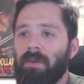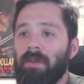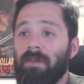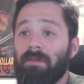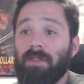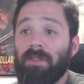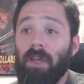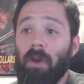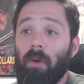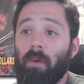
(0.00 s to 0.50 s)

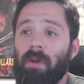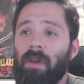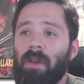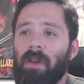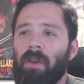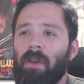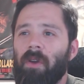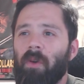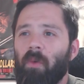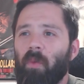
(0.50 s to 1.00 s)
So,
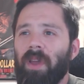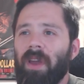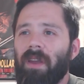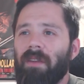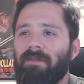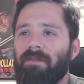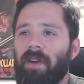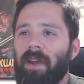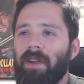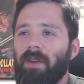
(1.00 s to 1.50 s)
we got to
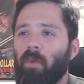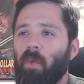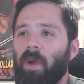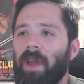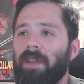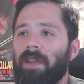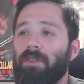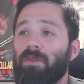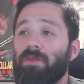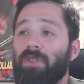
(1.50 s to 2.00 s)
find a way
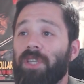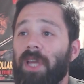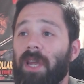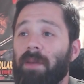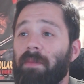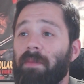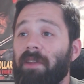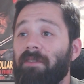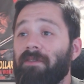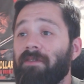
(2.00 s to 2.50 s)
to
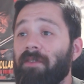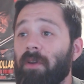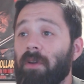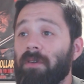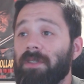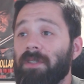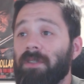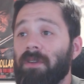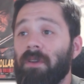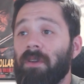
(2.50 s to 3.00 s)
checkmate
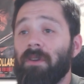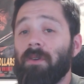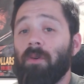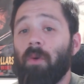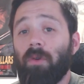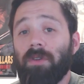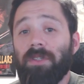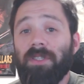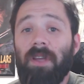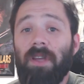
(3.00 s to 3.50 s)
first
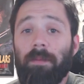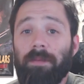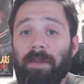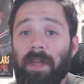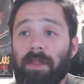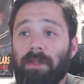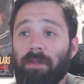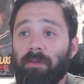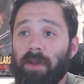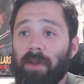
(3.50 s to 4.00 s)
or stop
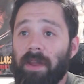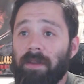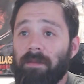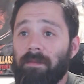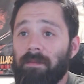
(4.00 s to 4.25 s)
that threat.